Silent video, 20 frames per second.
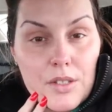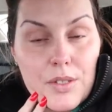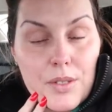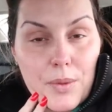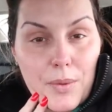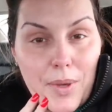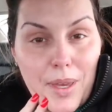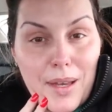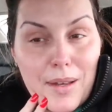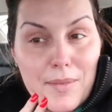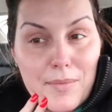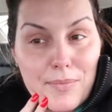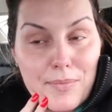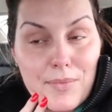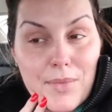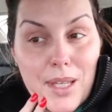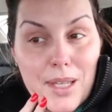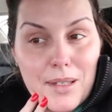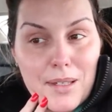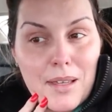so yeah
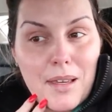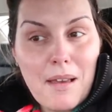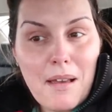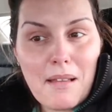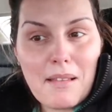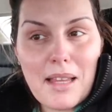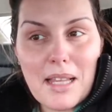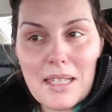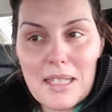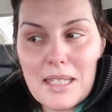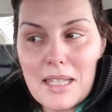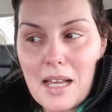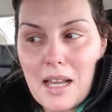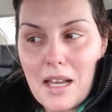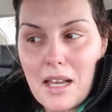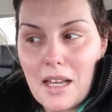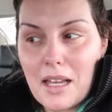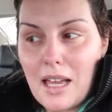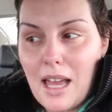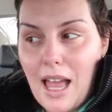let's
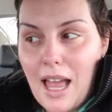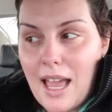uh